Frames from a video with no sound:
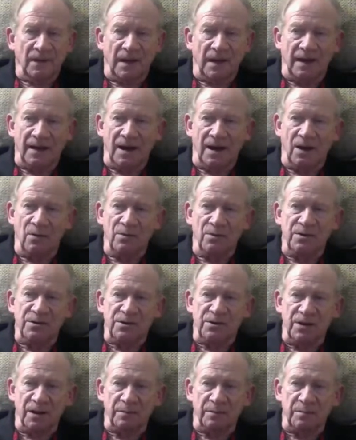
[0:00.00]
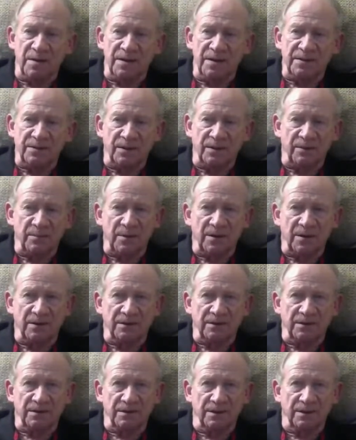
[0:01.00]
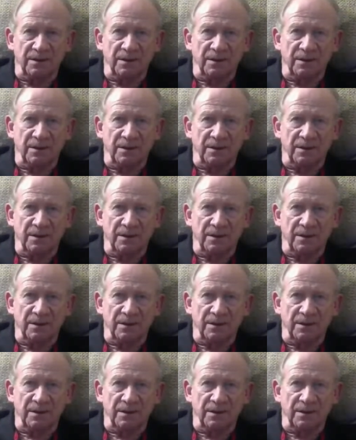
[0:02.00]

And I always check myself because